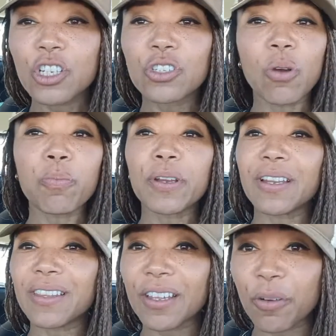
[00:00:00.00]
Don't put
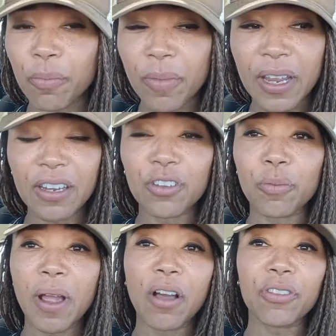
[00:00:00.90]
anything in your
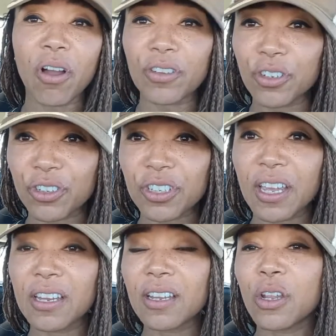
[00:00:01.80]
mouth, on your
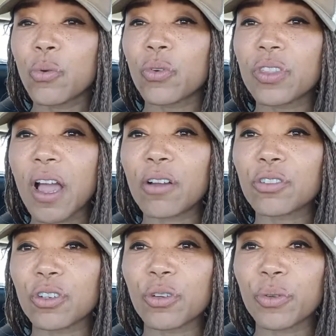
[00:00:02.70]
skin, without
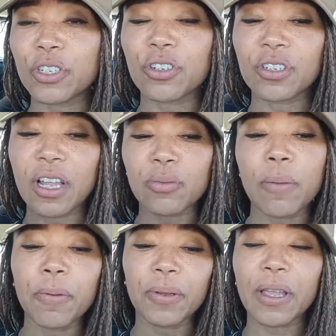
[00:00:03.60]
doing your research. That's why
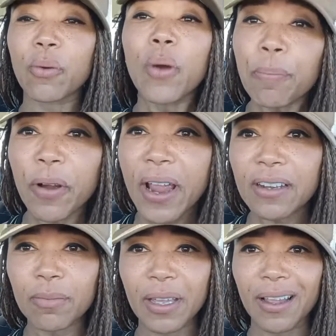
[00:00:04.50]
people are like, what
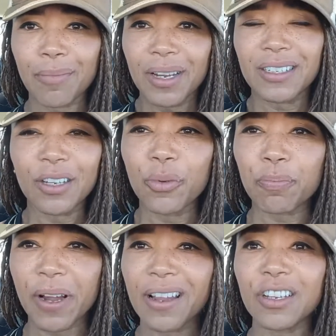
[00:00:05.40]
brand? I'm like, I can tell you what
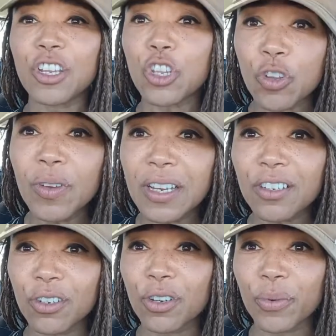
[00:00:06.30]
brand. You need
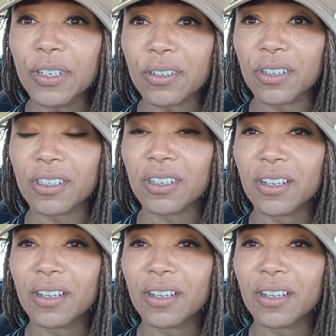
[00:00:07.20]
to do your research.